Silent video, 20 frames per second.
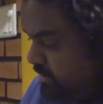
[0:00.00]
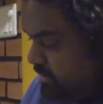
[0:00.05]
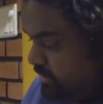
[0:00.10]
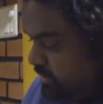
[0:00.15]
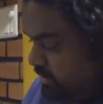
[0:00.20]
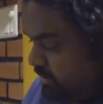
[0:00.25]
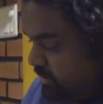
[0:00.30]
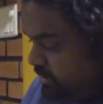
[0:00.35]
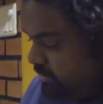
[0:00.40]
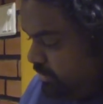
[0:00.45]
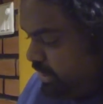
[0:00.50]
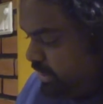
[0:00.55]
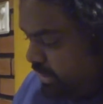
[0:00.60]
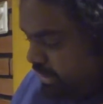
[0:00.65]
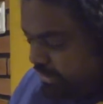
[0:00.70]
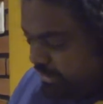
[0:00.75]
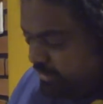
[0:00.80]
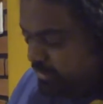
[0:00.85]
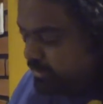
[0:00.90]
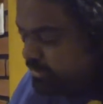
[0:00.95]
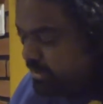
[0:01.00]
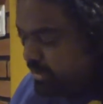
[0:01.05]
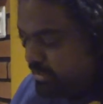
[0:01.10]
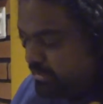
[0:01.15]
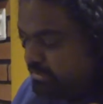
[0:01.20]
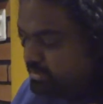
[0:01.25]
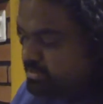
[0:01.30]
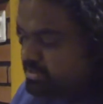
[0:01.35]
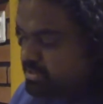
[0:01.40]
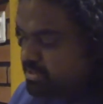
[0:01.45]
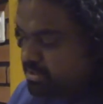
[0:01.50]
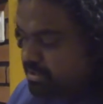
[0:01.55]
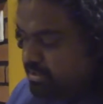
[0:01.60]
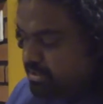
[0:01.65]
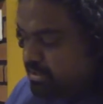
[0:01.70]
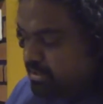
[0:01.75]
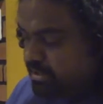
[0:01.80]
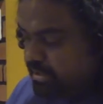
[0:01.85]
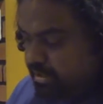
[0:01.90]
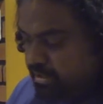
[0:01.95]
the way I look at this
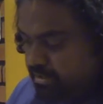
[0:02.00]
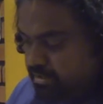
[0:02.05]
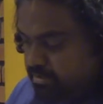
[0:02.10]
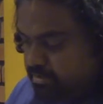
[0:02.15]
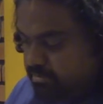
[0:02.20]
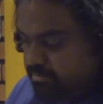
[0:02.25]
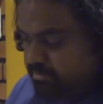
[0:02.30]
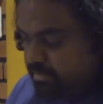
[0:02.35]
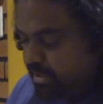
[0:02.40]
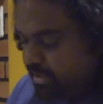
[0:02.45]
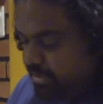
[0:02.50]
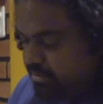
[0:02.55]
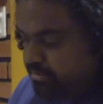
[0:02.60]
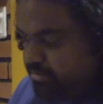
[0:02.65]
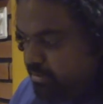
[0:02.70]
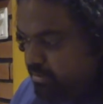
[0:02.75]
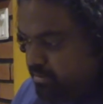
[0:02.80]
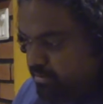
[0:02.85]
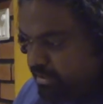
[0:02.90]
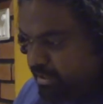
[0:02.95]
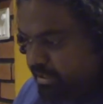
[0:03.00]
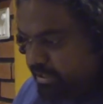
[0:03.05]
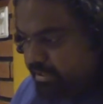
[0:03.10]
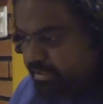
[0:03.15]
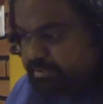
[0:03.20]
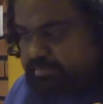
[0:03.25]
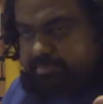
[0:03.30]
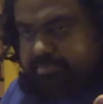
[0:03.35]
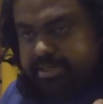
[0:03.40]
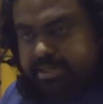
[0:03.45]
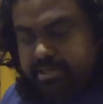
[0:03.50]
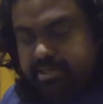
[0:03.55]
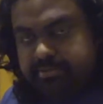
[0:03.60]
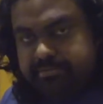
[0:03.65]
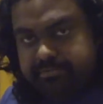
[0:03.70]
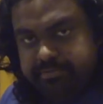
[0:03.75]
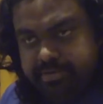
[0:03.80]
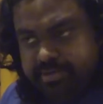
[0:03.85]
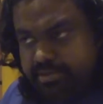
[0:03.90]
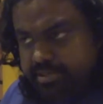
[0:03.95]
chord now, I could look at it a bit
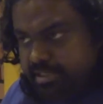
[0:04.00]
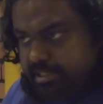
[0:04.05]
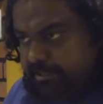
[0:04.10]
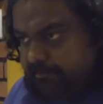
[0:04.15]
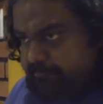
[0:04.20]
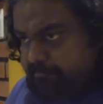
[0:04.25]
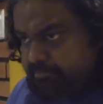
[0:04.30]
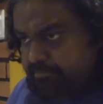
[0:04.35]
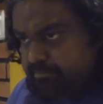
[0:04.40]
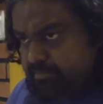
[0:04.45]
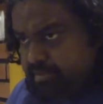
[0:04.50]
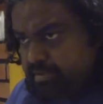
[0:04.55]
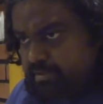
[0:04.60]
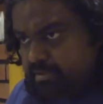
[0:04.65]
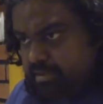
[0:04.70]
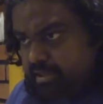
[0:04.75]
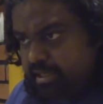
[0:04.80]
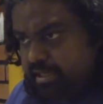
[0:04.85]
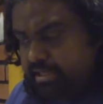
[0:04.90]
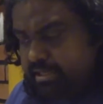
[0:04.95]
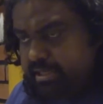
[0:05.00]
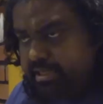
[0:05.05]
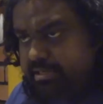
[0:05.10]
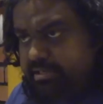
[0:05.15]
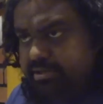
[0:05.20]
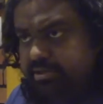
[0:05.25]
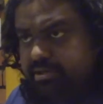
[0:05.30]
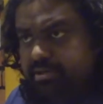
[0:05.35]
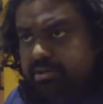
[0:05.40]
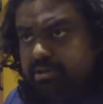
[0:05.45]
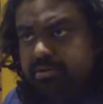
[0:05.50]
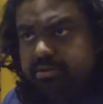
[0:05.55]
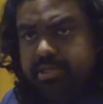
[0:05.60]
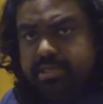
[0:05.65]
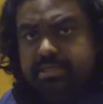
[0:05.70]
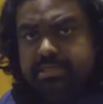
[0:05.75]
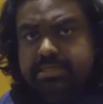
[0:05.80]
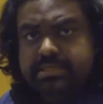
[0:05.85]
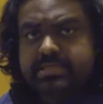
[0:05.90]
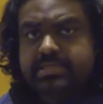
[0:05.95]
differently. I need not look
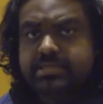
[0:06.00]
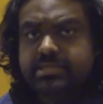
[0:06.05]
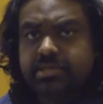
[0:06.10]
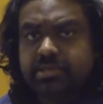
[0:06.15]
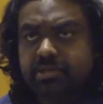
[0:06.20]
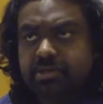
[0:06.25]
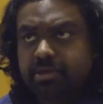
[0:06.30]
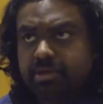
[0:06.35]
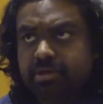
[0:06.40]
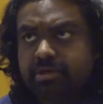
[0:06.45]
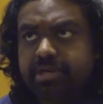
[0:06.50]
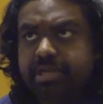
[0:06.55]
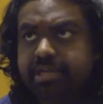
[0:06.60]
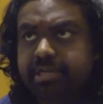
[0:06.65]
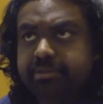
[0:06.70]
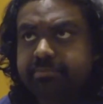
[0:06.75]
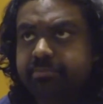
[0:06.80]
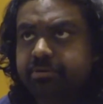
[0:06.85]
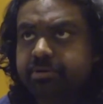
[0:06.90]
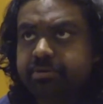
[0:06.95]
at this as a chord anymore.